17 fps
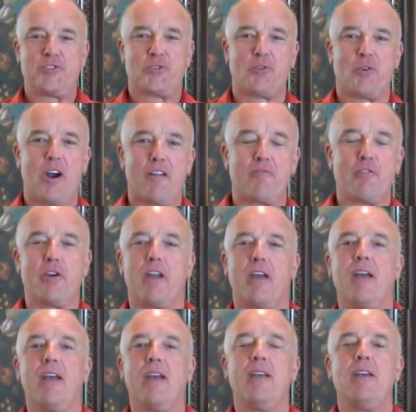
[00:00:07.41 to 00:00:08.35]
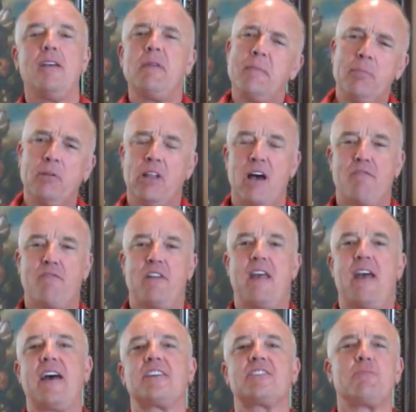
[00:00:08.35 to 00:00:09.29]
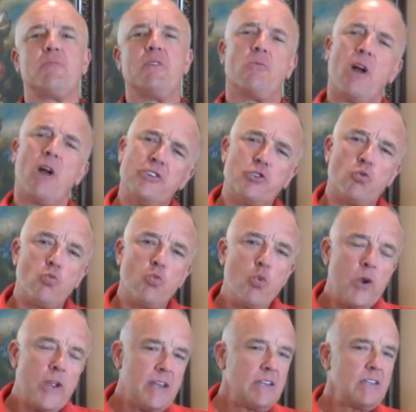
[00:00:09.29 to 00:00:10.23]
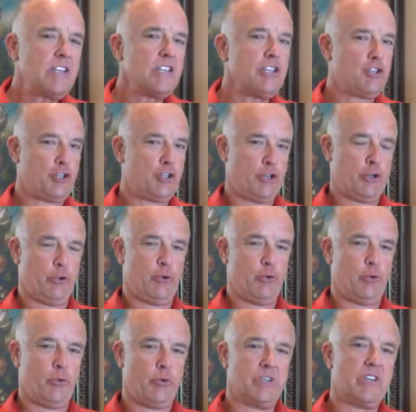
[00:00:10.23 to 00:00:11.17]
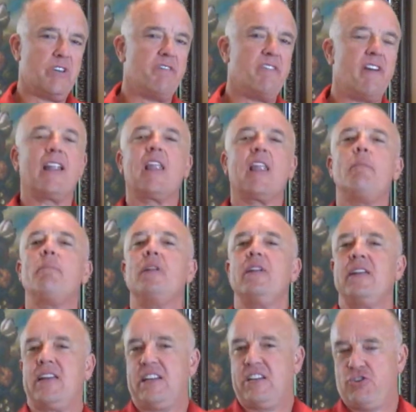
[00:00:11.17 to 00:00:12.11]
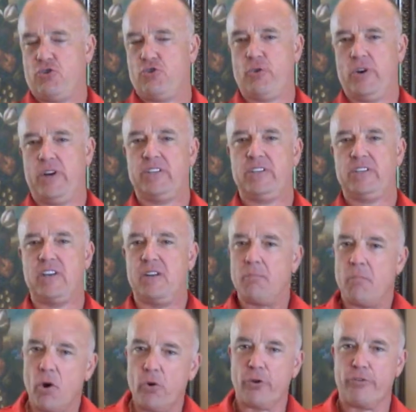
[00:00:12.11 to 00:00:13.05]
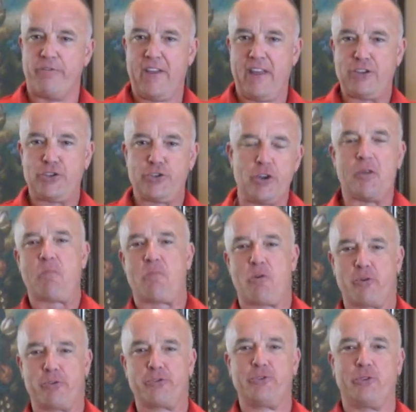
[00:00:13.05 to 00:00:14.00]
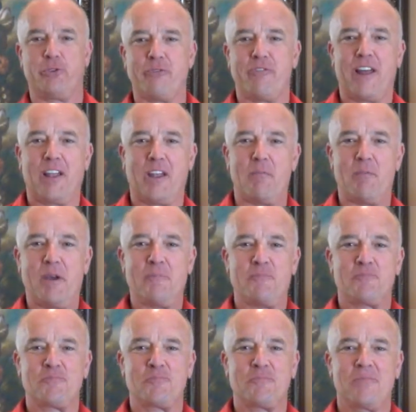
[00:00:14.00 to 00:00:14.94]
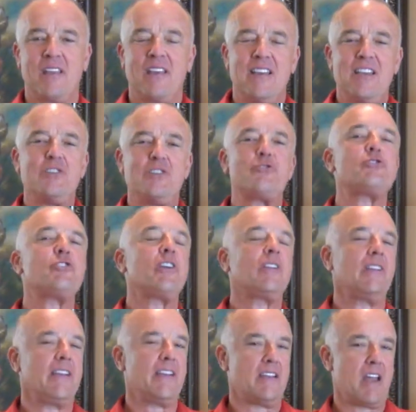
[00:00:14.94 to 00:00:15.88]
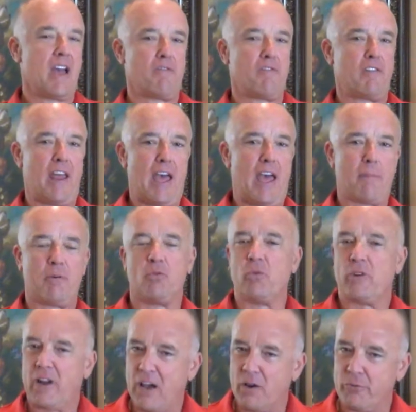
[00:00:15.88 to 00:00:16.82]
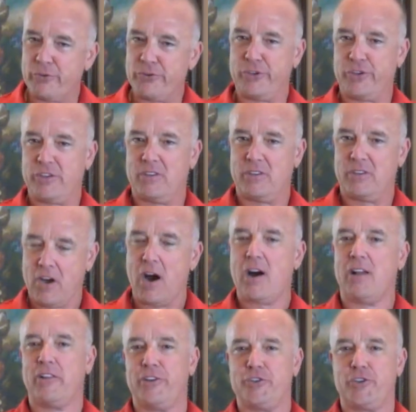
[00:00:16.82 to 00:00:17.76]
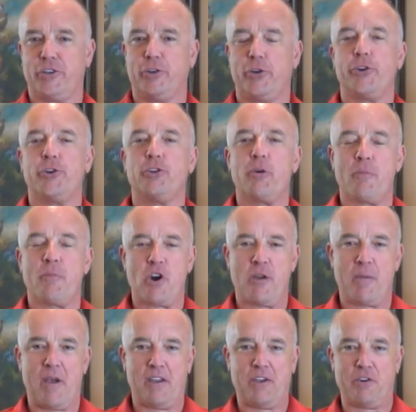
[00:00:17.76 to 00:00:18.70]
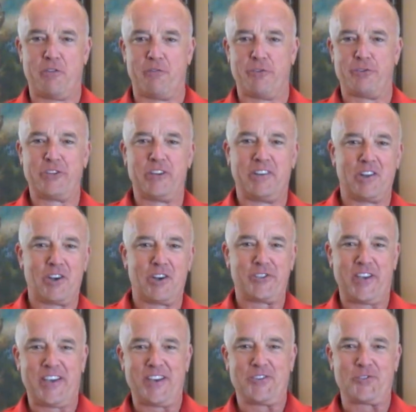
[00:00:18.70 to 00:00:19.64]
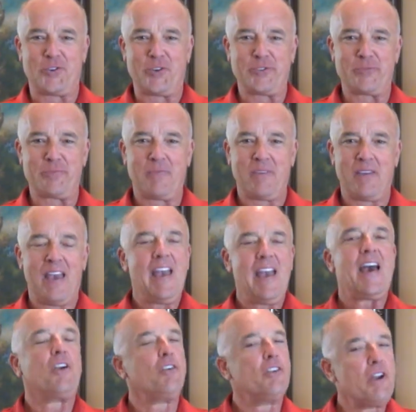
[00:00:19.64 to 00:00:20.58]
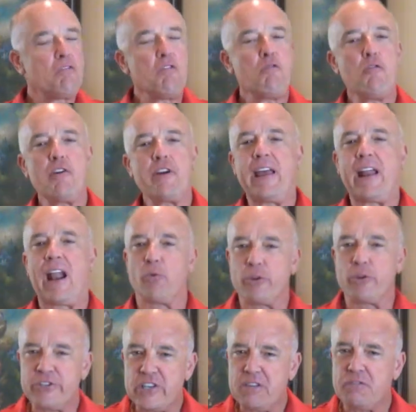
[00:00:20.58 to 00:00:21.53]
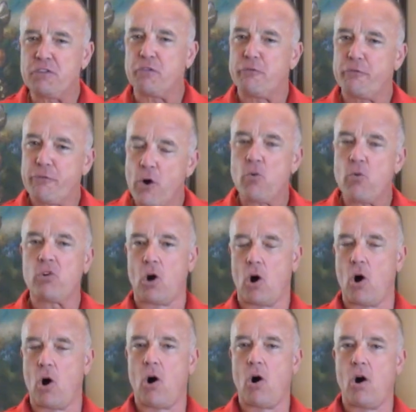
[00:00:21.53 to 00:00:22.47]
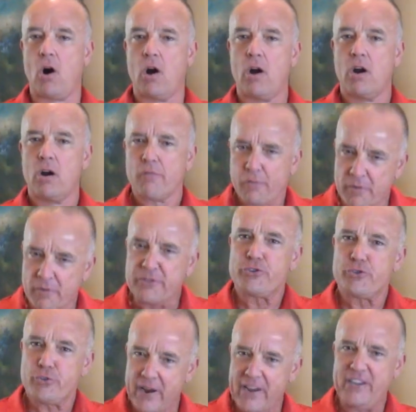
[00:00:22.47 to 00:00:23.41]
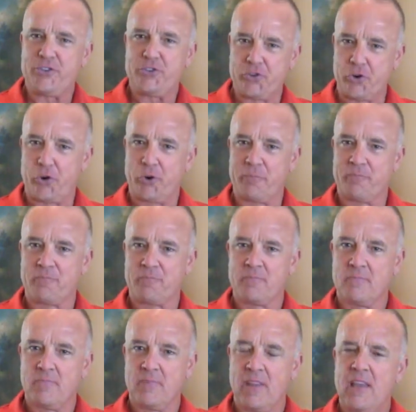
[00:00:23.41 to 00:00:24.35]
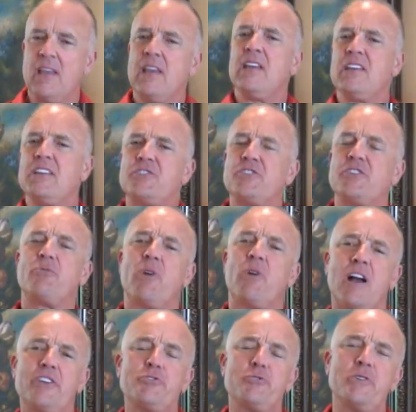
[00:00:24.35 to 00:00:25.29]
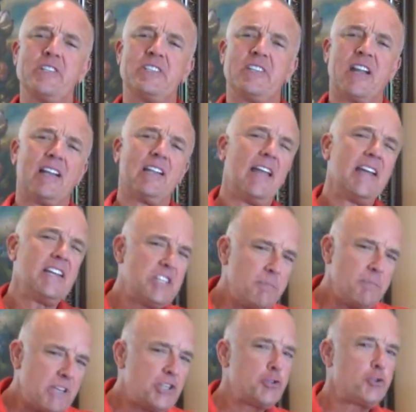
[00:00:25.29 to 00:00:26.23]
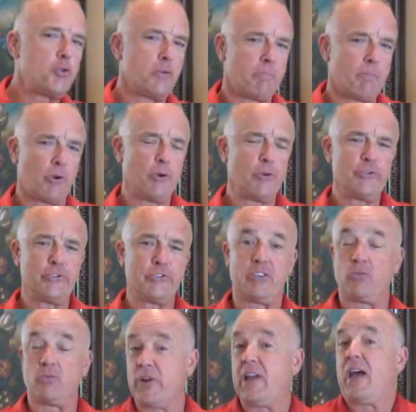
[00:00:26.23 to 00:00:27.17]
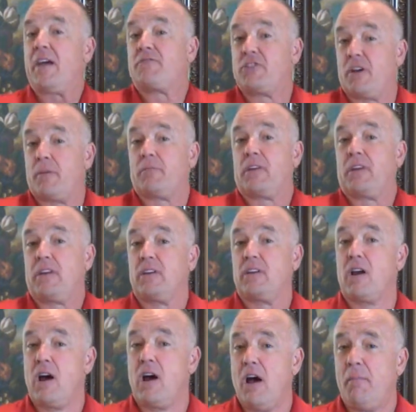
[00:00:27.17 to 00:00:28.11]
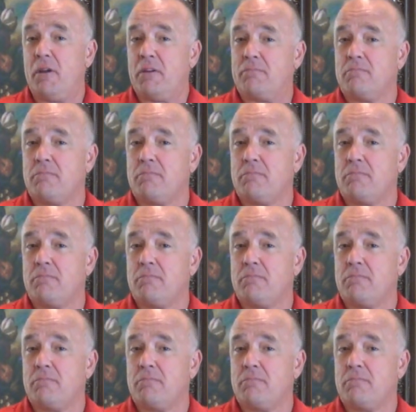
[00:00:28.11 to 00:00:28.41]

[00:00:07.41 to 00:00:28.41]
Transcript: Crawford. People often ask me, Roger, when did you develop an interest in motivation and personal development? Interestingly enough, it happened when I was in college at Loyola Marymount University in Los Angeles. I'll never forget, I received a phone call from a stranger. He said, Roger, I'd like to meet you in person. We have something in common.